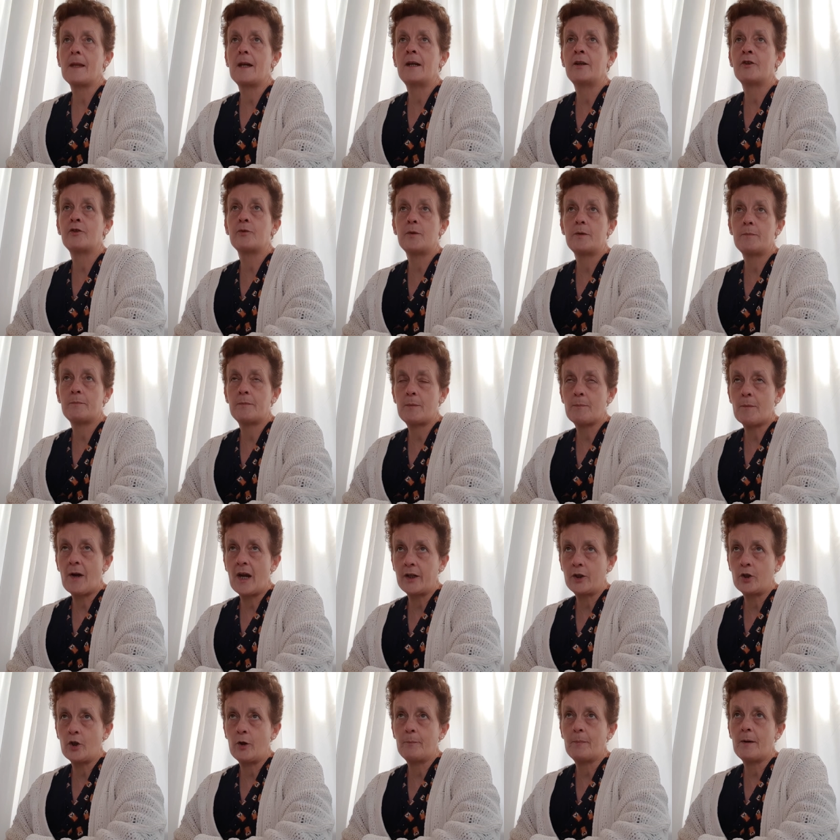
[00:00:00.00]
It wouldn't be
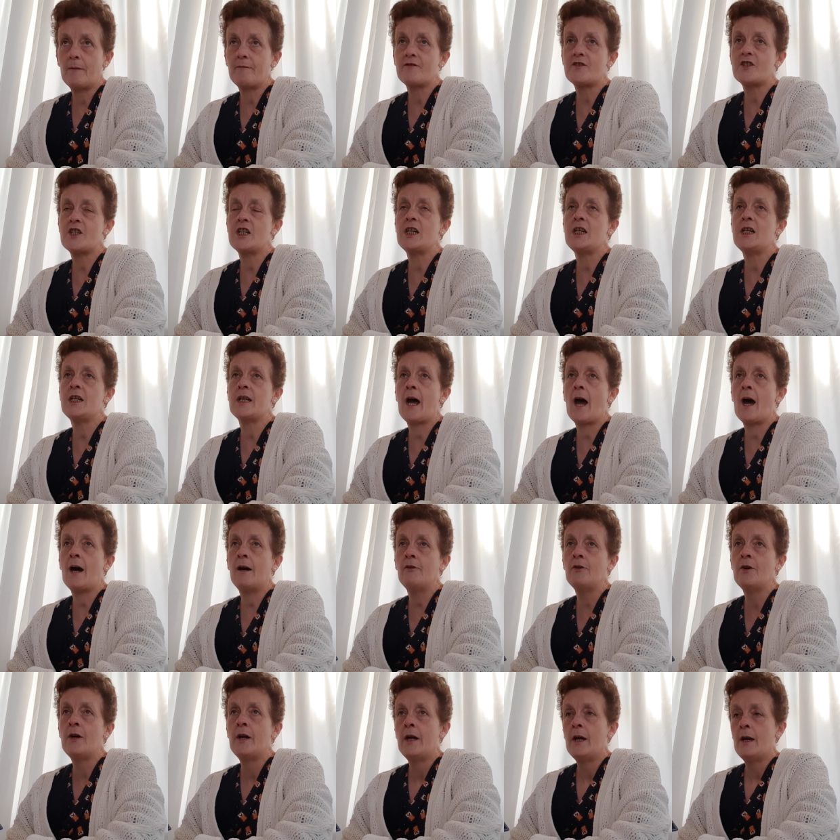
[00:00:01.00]
my cup of tea
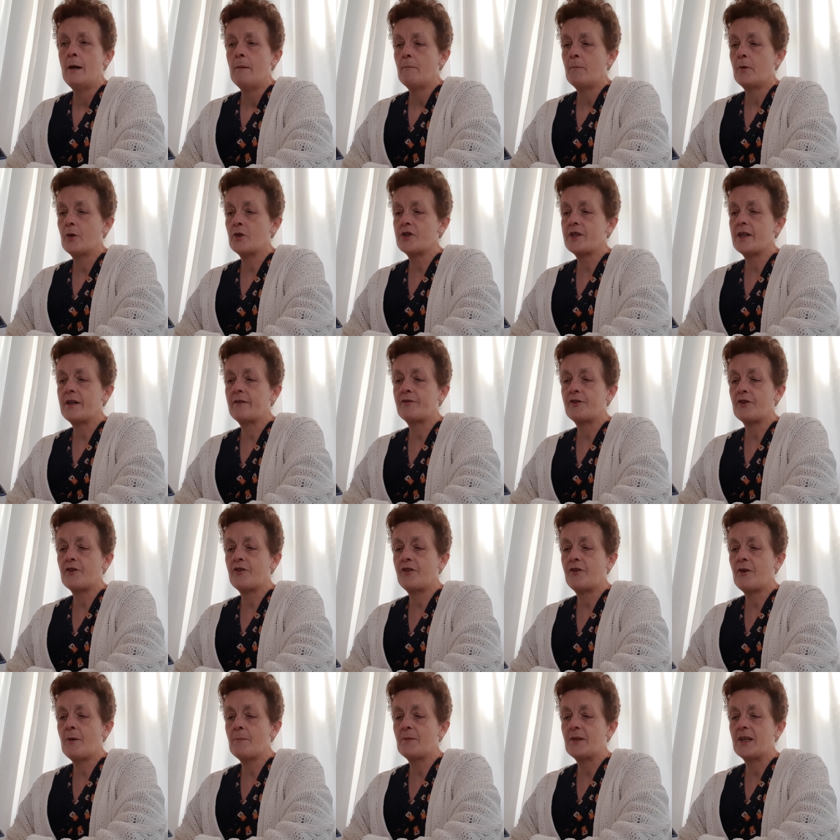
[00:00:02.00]
now, but if
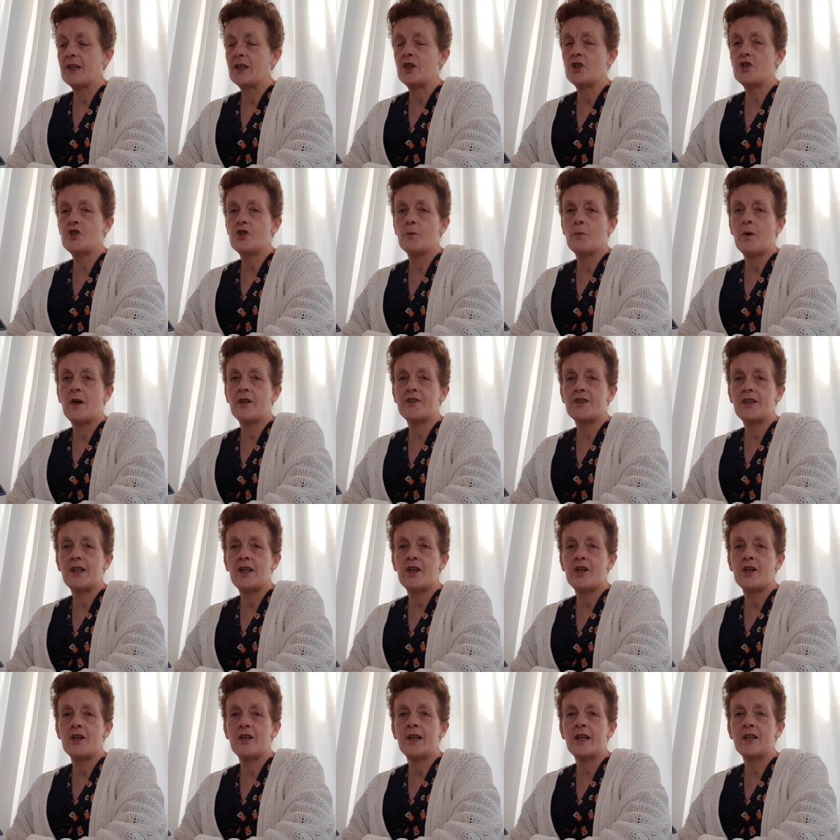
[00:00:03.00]
there's something that you want to
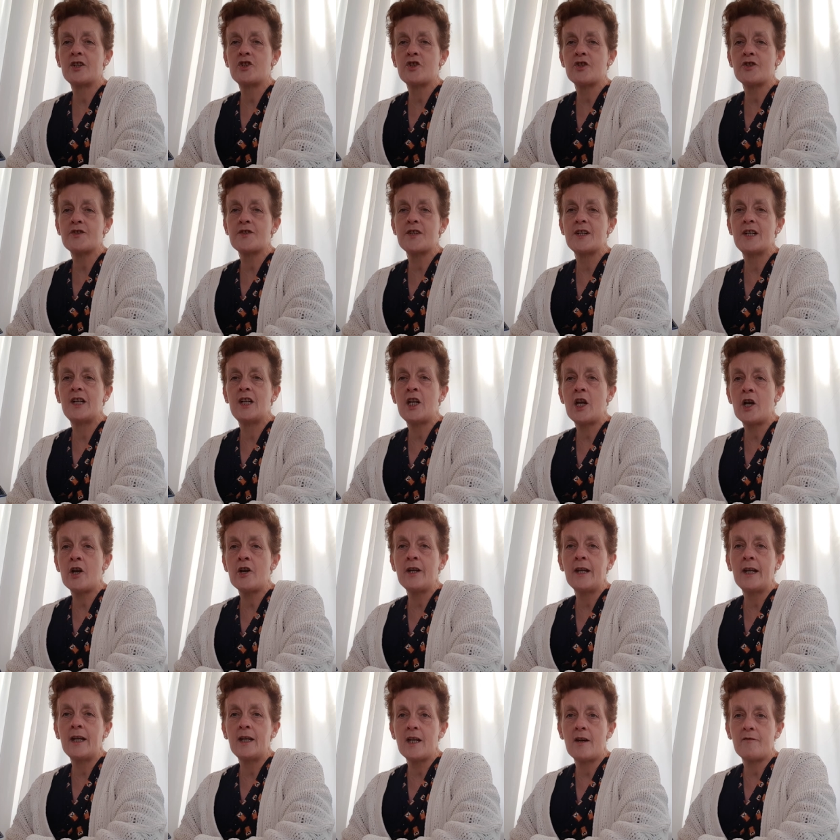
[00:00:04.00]
learn, it doesn't,
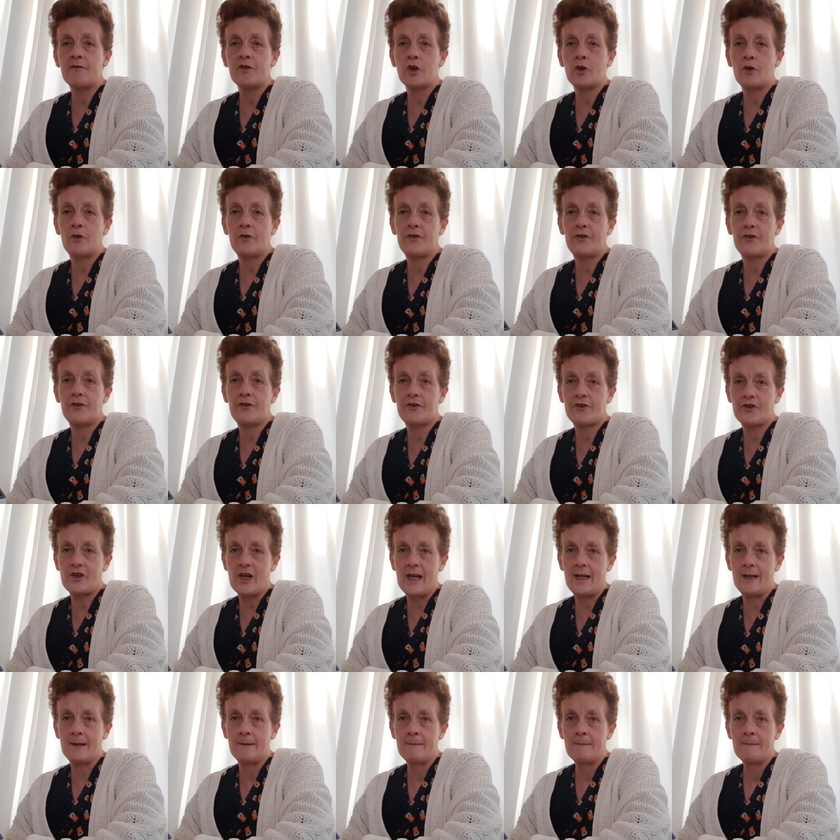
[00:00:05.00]
learning never goes
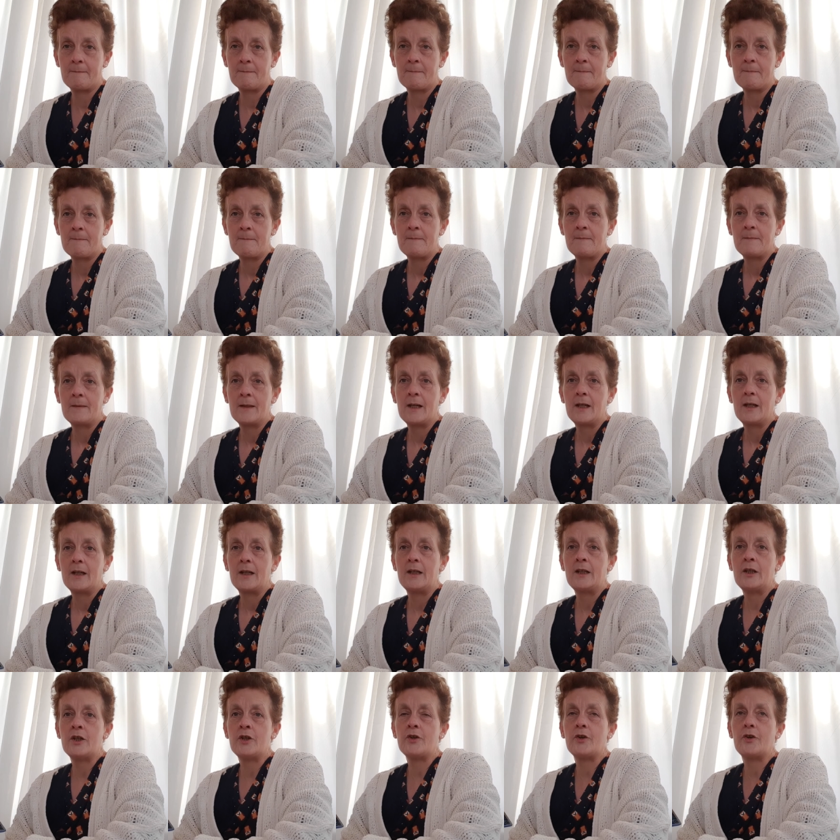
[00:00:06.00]
astray.
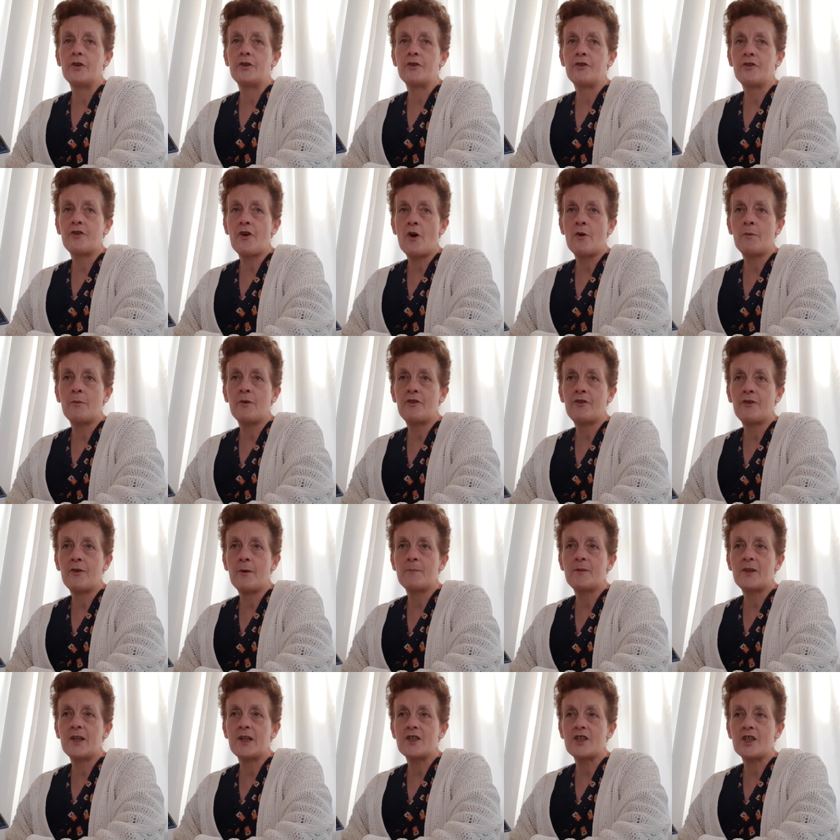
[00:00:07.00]
You know, there's always
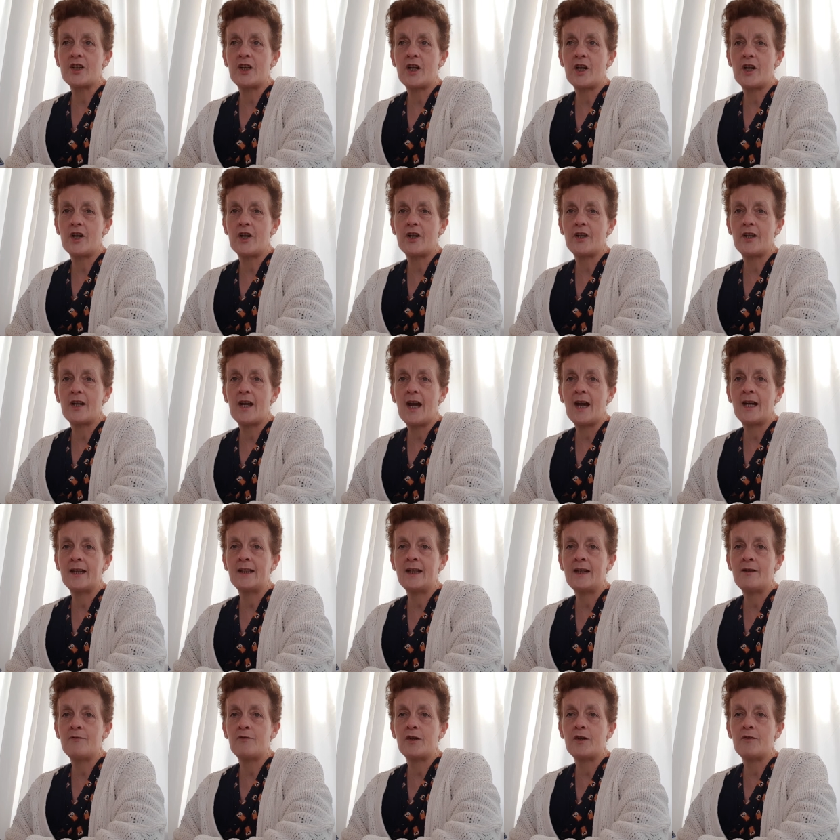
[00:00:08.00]
something to learn,
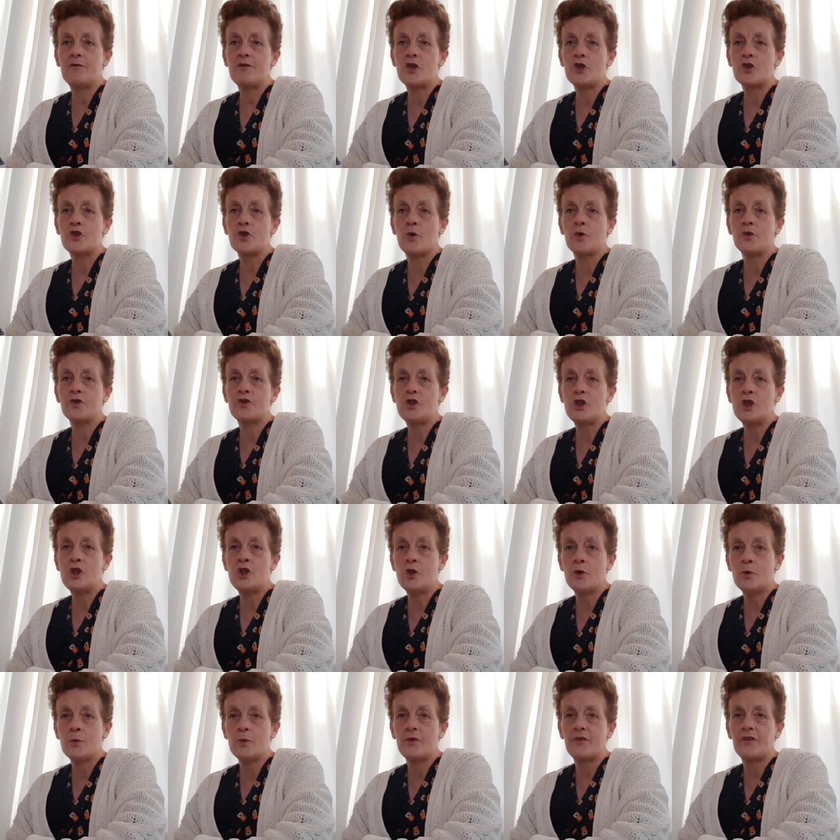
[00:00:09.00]
and even if you don't
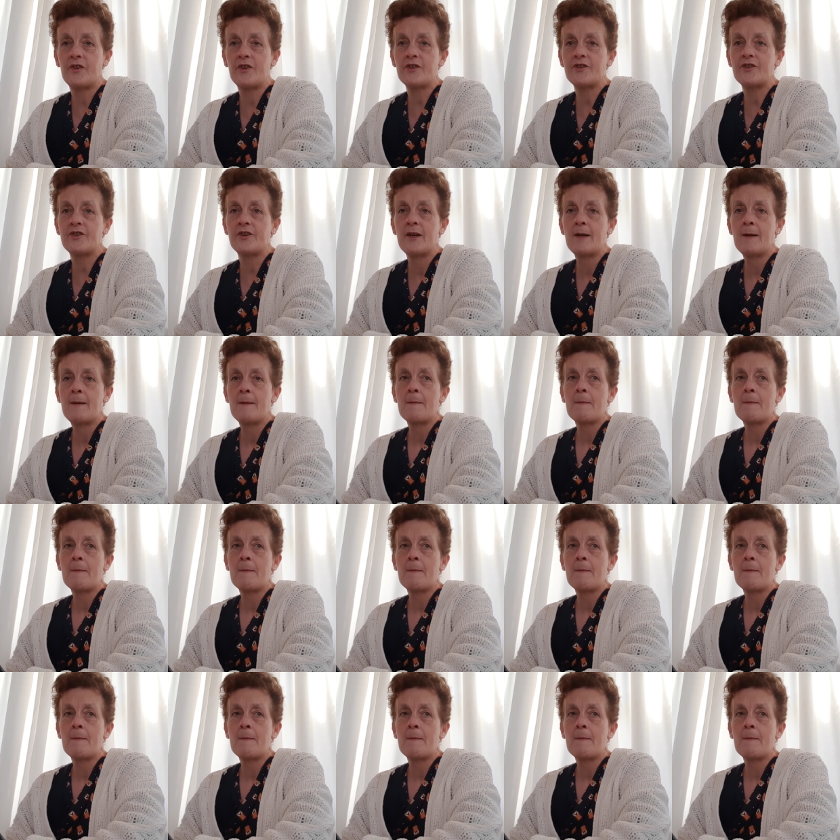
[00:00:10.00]
use it,